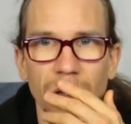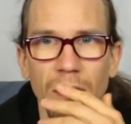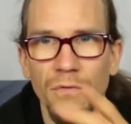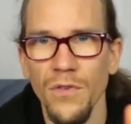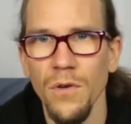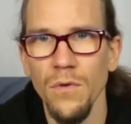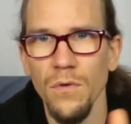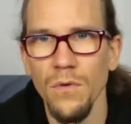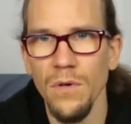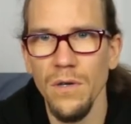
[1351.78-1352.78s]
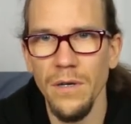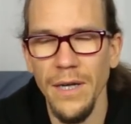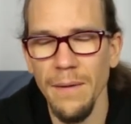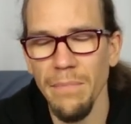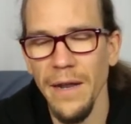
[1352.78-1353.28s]
if you
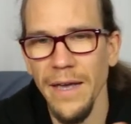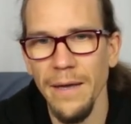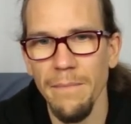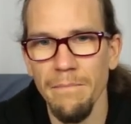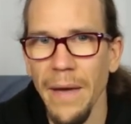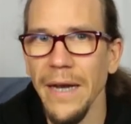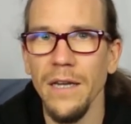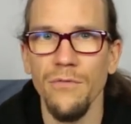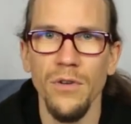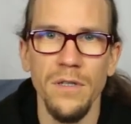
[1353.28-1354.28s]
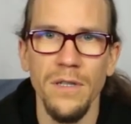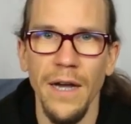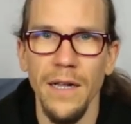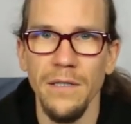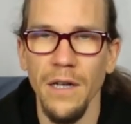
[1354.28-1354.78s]
can play many different
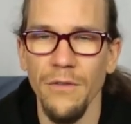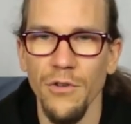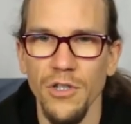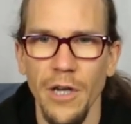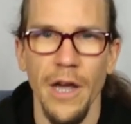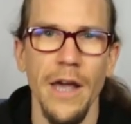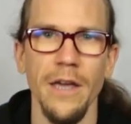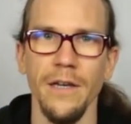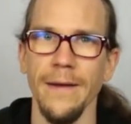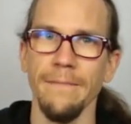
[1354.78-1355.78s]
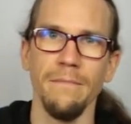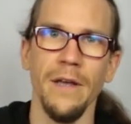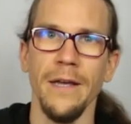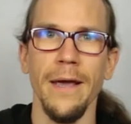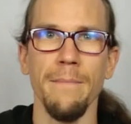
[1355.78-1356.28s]
styles, and if you say, hey,
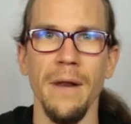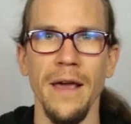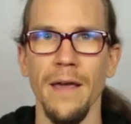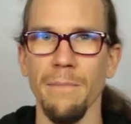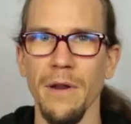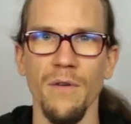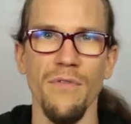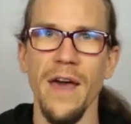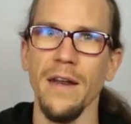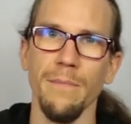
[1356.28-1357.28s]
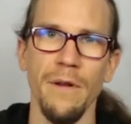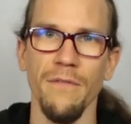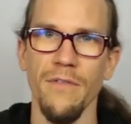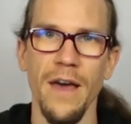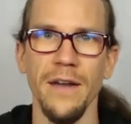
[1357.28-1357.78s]
I can play a bit of that, a bit
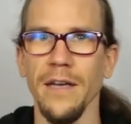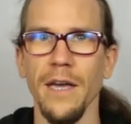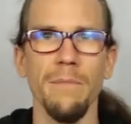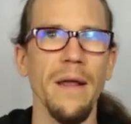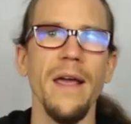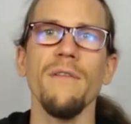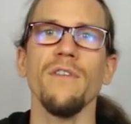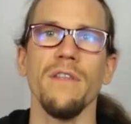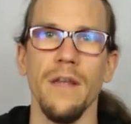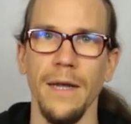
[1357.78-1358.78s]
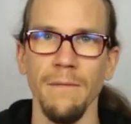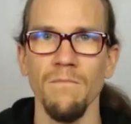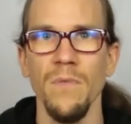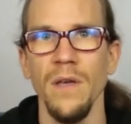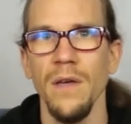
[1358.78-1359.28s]
of that, I can play everything,
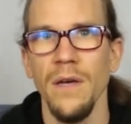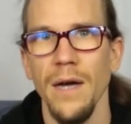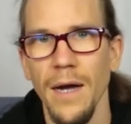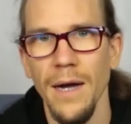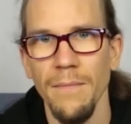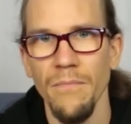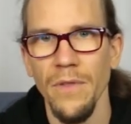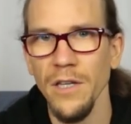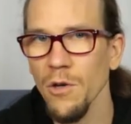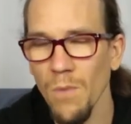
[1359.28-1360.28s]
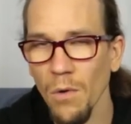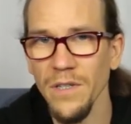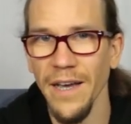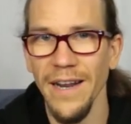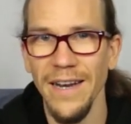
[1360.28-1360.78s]
then you won't
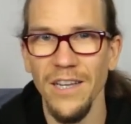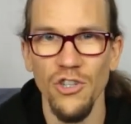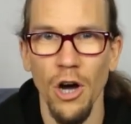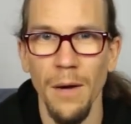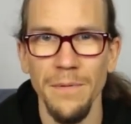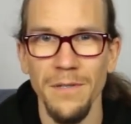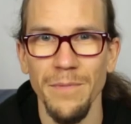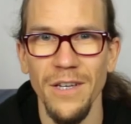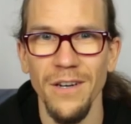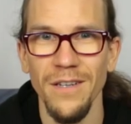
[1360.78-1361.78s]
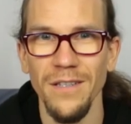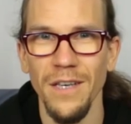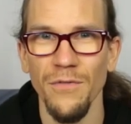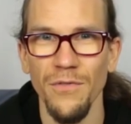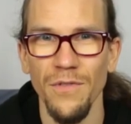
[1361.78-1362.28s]
get any jobs, because
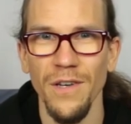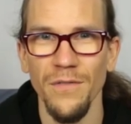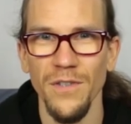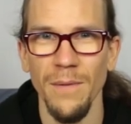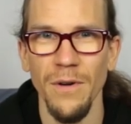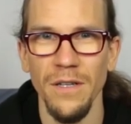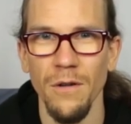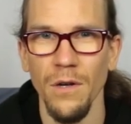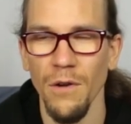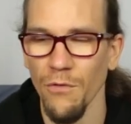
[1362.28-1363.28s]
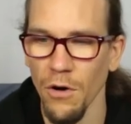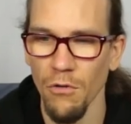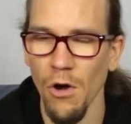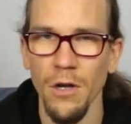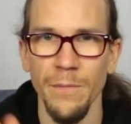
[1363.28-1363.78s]
if somebody's looking for a
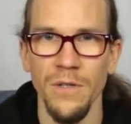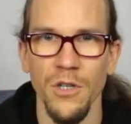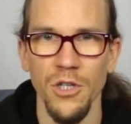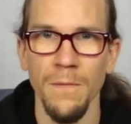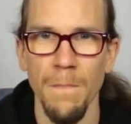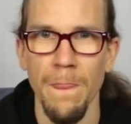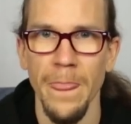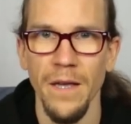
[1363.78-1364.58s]
rock musician,